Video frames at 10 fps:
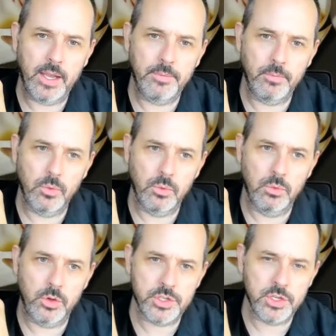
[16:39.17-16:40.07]
And
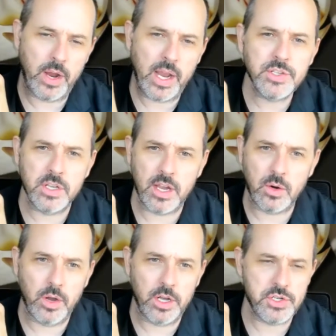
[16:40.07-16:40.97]
there's no answer to
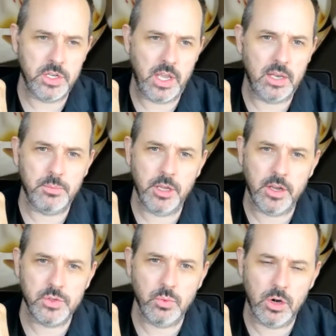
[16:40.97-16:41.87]
that question yet,
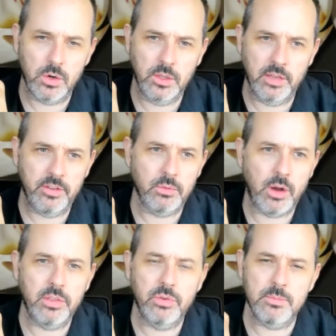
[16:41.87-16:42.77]
because we're
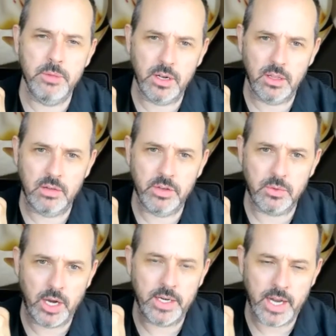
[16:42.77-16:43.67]
living right through the middle of
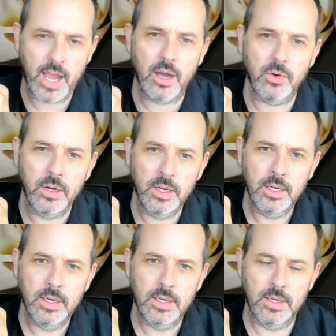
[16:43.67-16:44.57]
it right now,
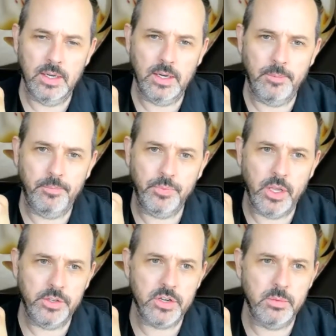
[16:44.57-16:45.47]

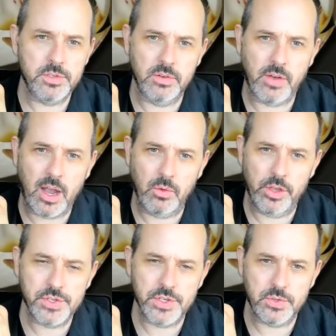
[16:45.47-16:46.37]
in terms of
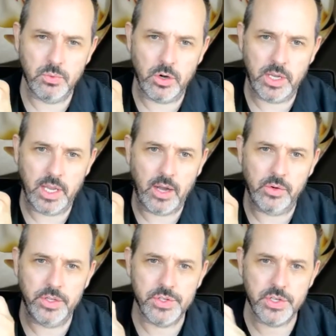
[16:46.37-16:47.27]
how this is working
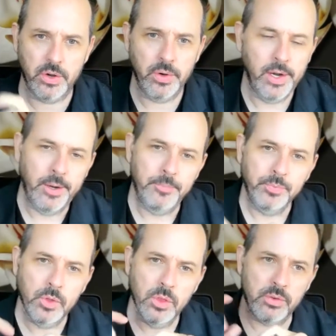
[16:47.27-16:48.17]
out. And so
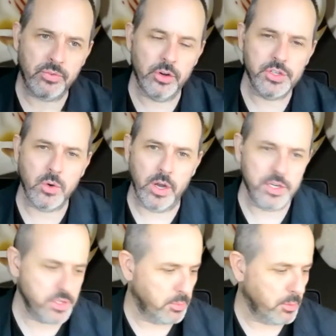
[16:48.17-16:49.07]
the first
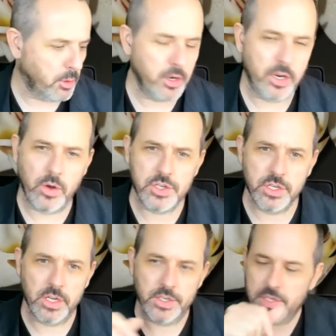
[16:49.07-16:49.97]

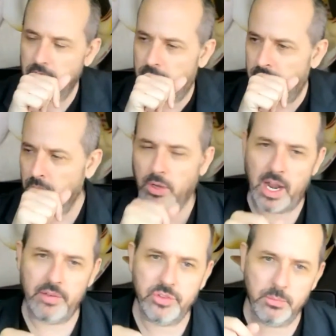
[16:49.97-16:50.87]
question is
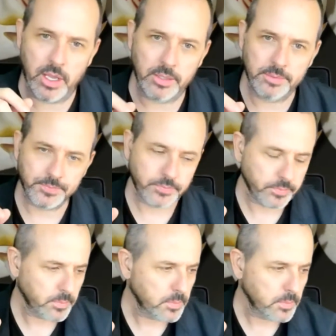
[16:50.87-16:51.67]
will have to be